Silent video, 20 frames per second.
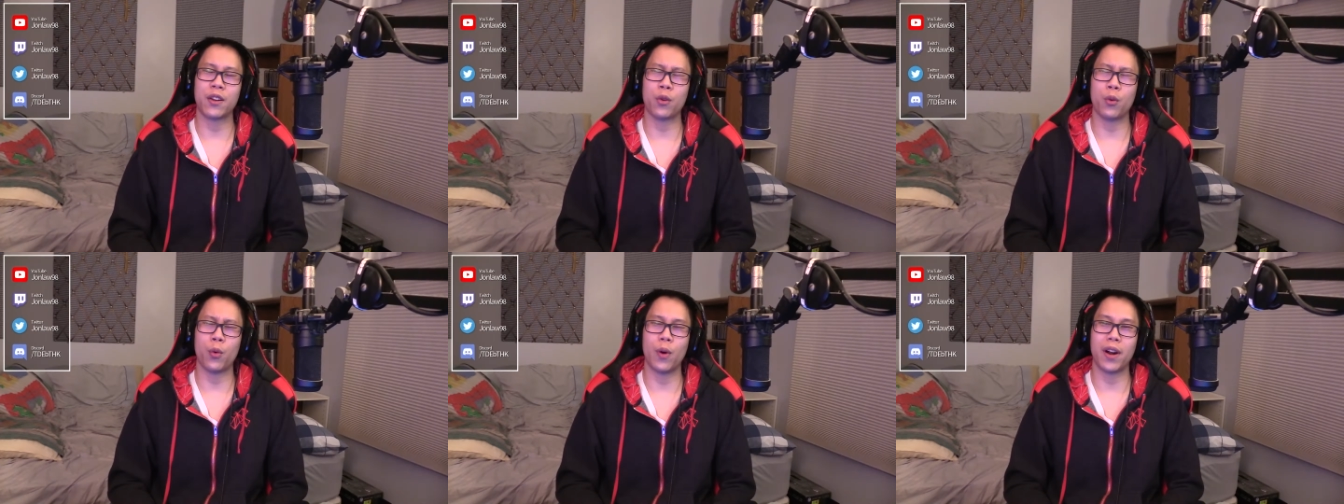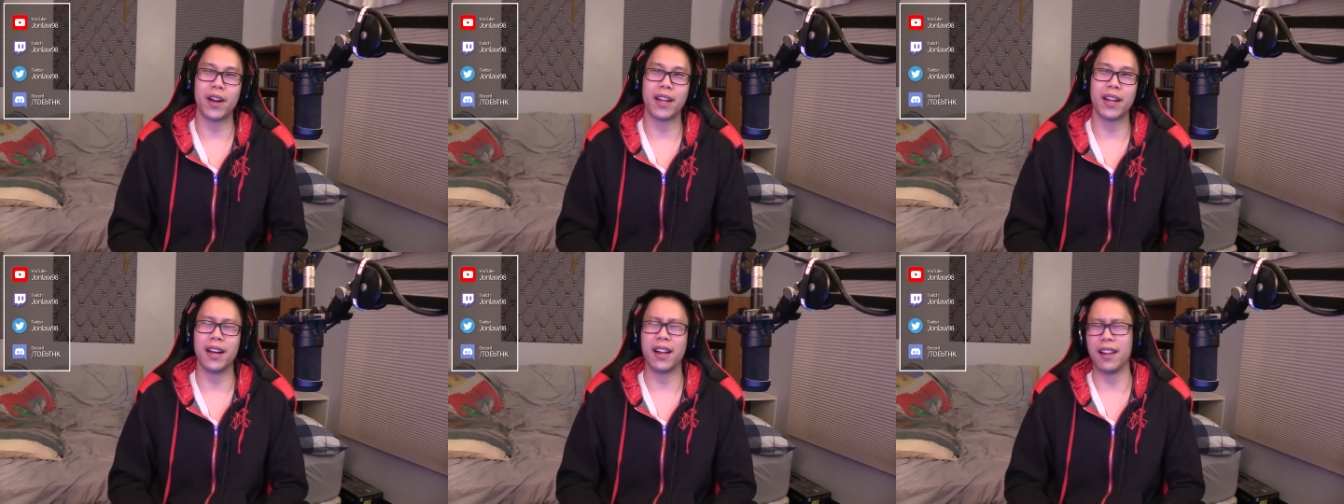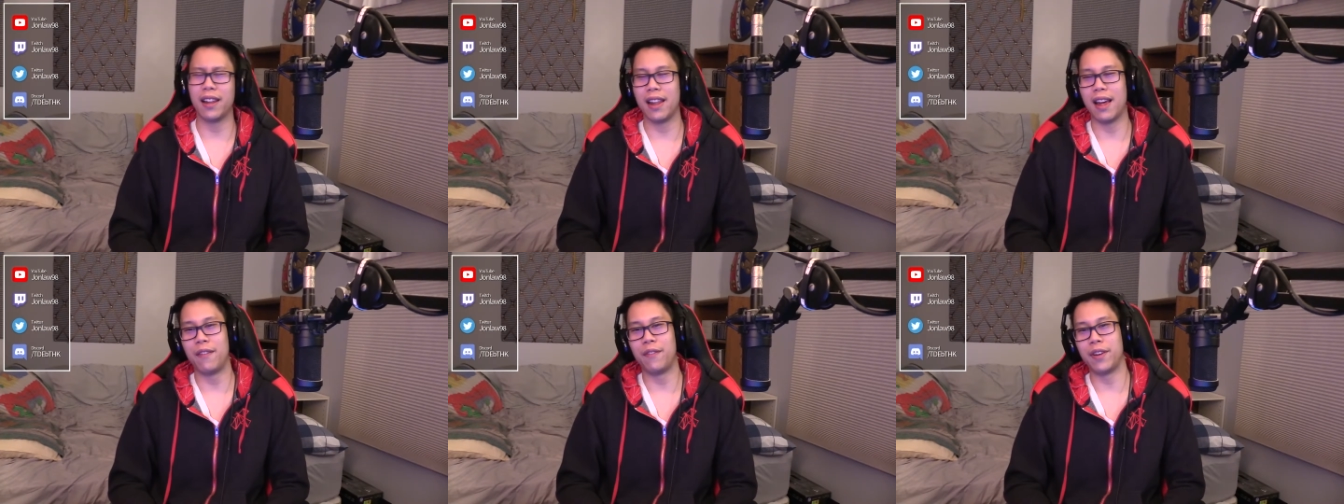
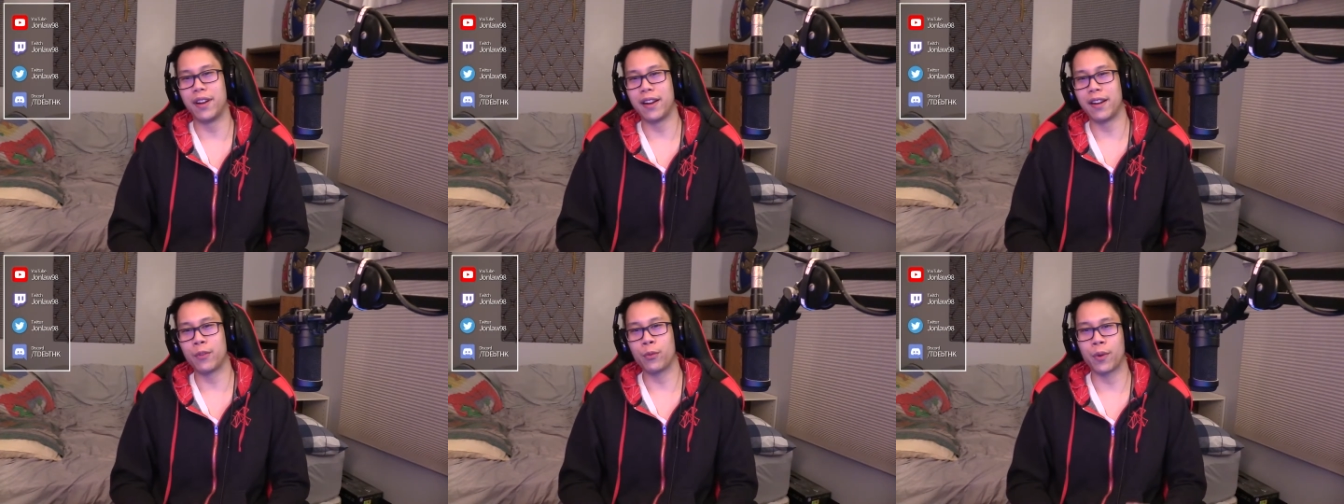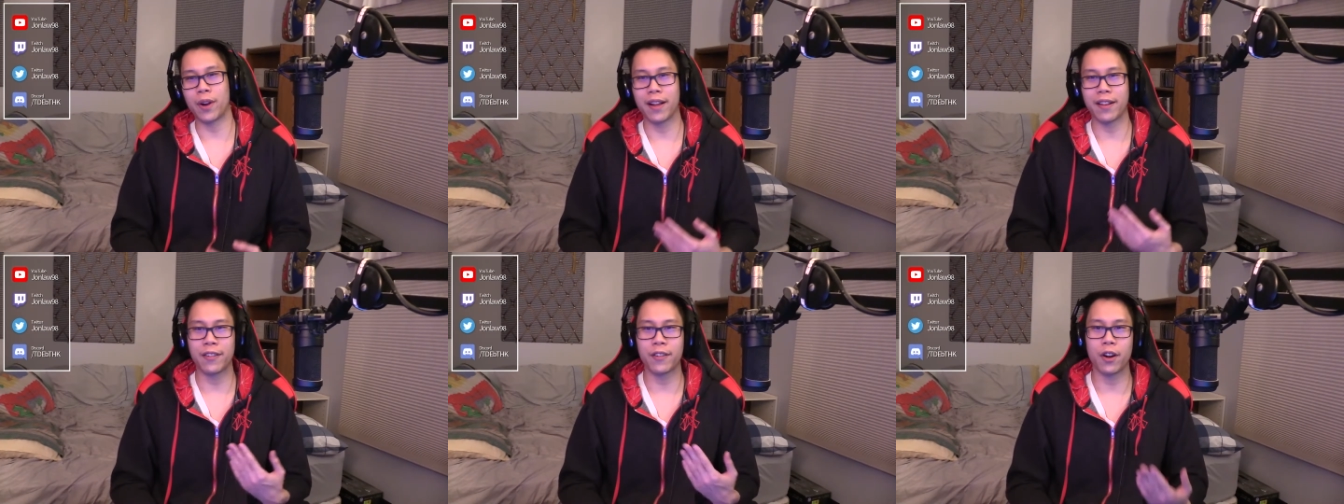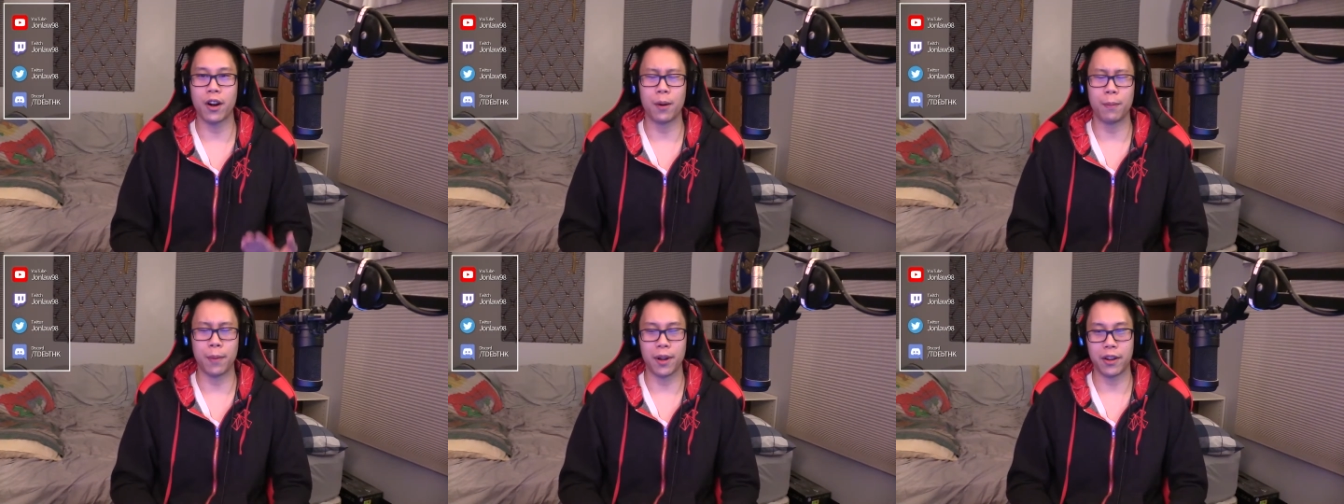2011-ish when I
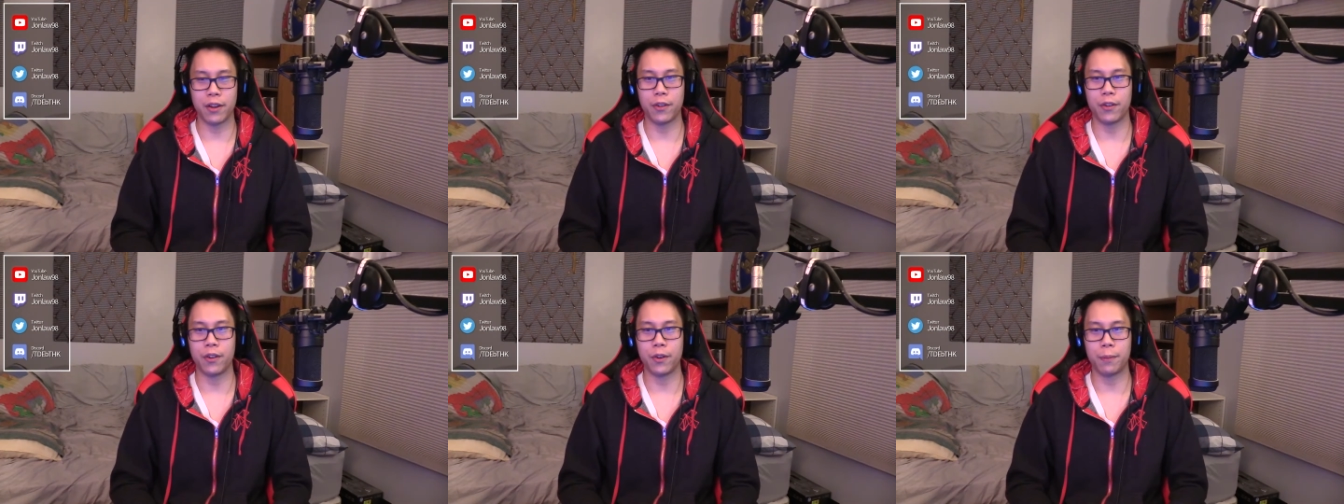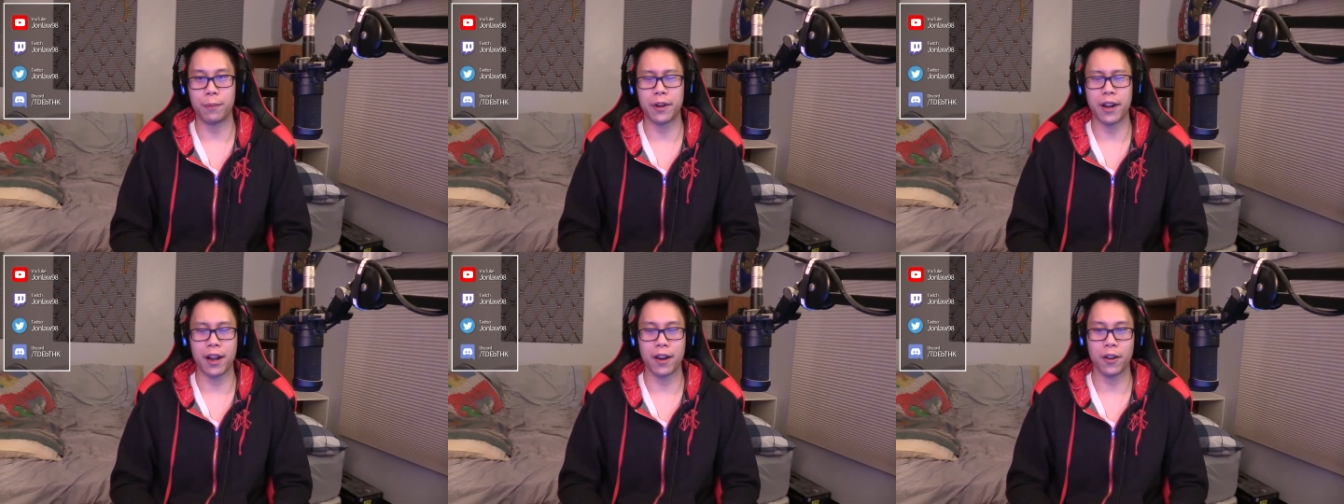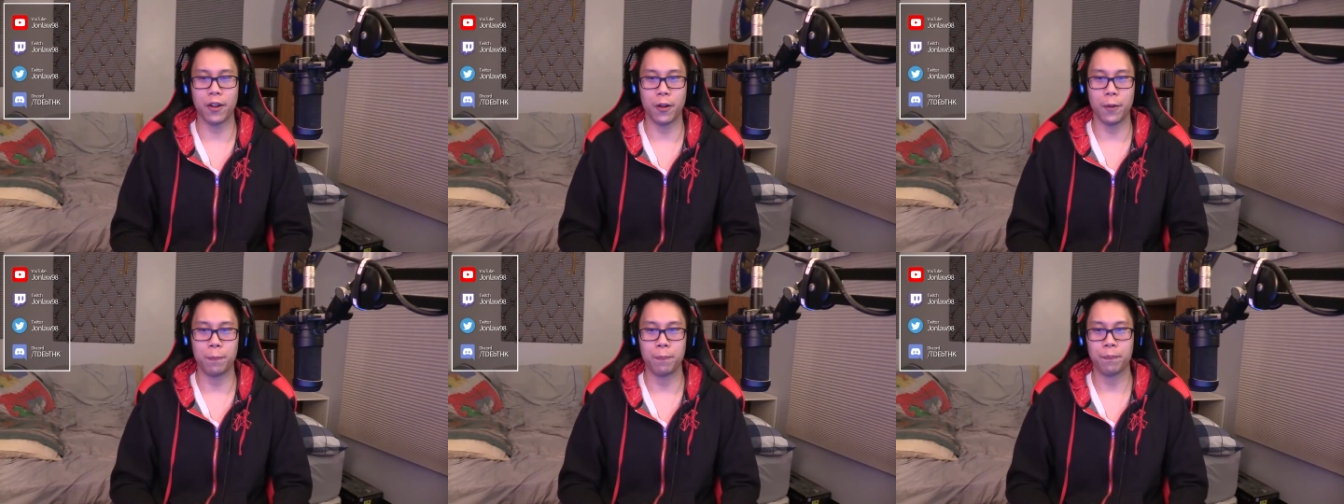started my YouTube
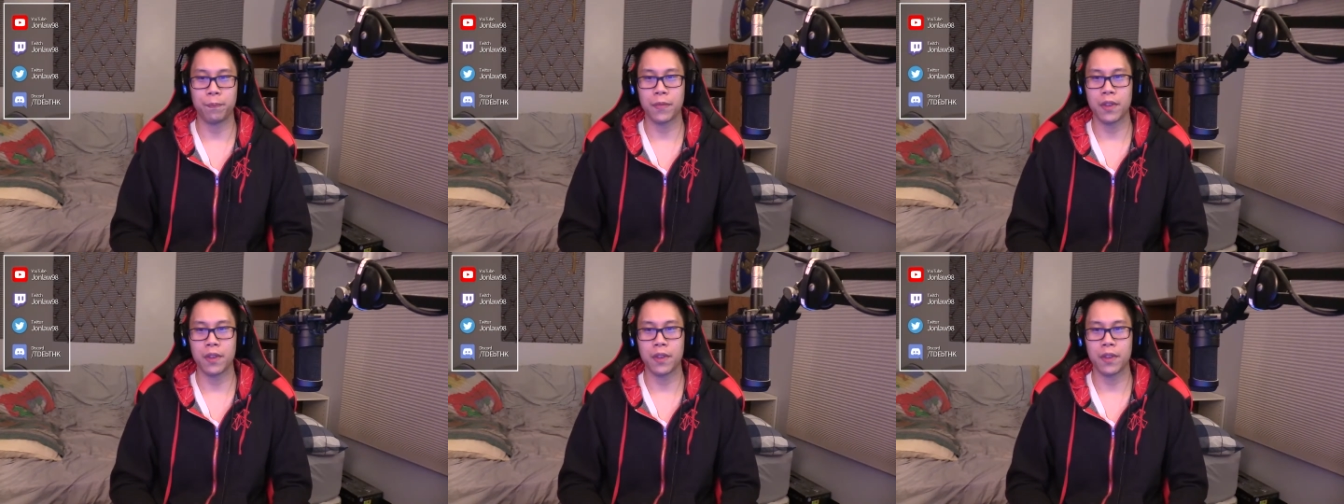channel,